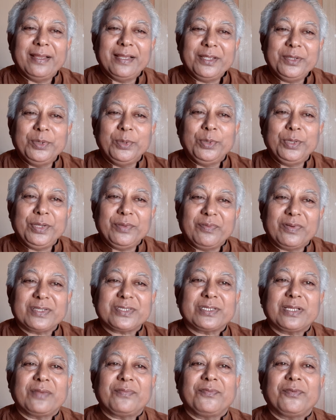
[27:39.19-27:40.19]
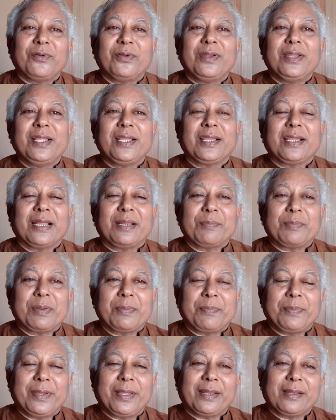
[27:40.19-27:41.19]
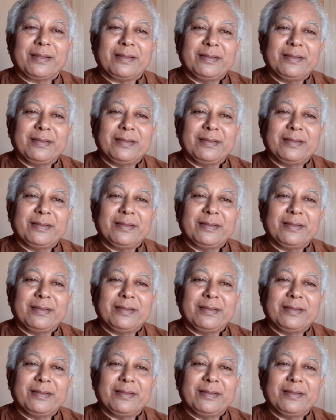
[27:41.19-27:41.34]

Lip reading: you yourself only can prepare.